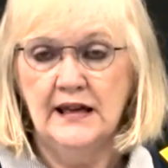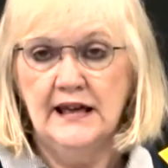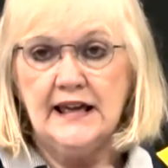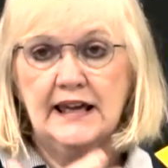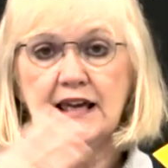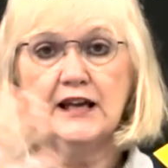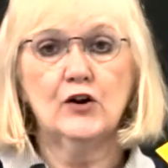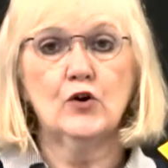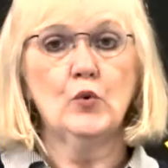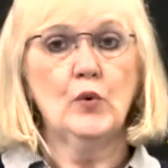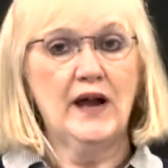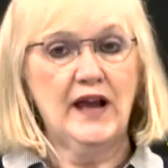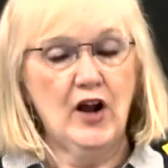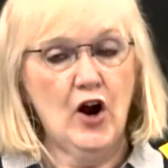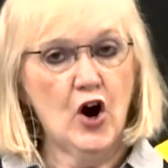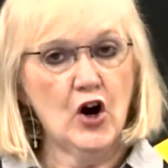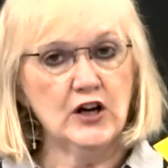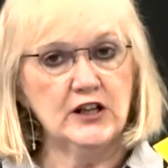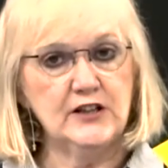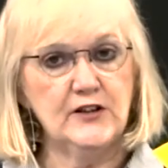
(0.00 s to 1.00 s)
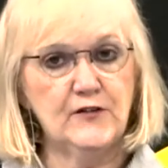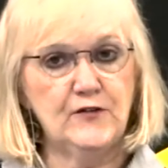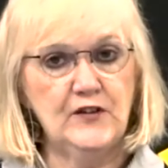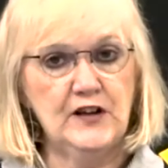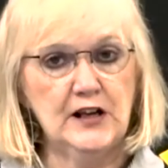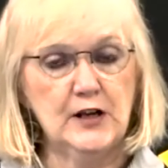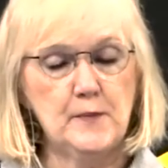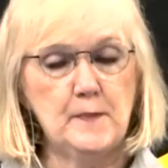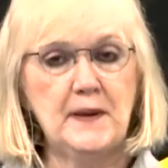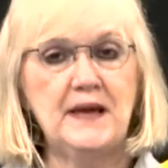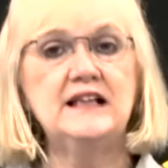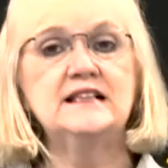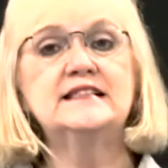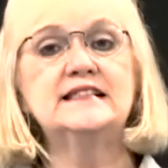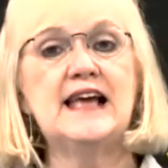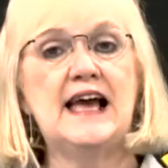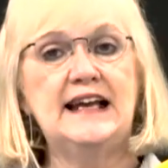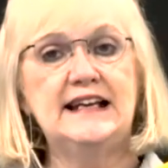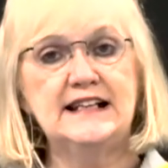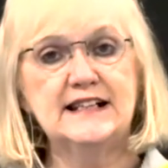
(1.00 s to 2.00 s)
Here we are in the Philippines
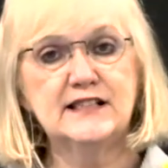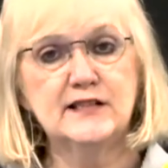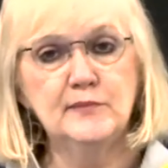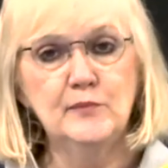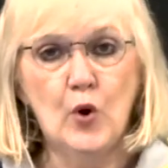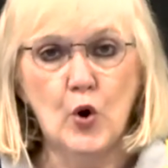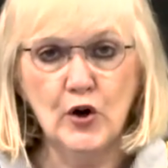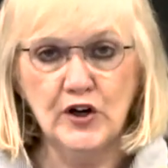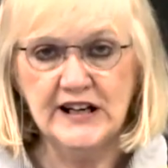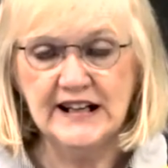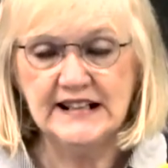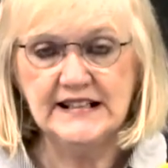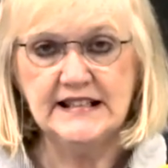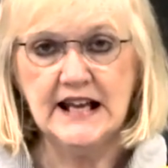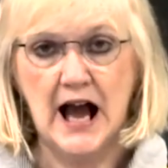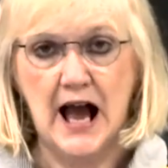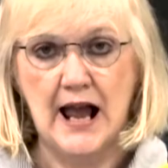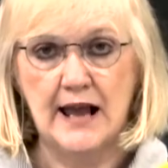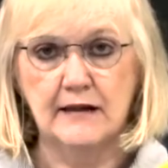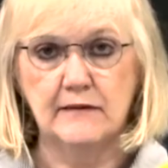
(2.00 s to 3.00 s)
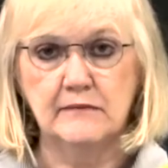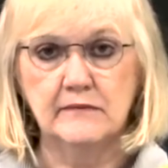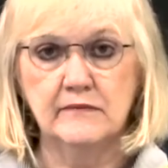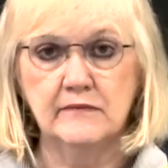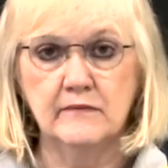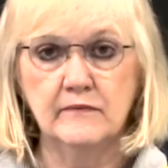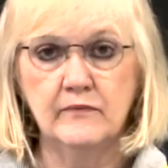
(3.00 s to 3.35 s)
and it's morning time.